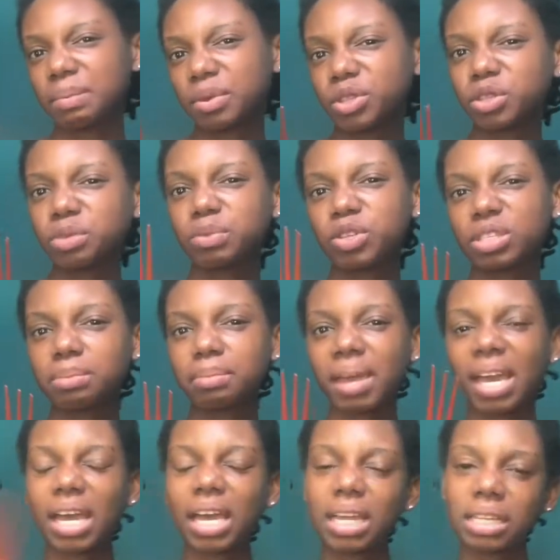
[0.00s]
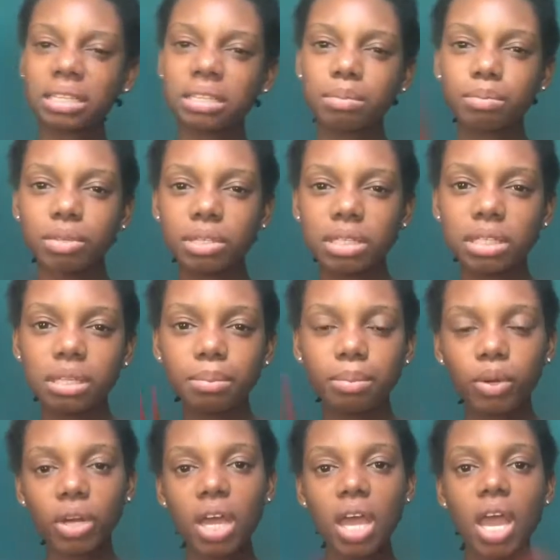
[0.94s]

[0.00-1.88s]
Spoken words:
I'm going to be using my hands mostly, but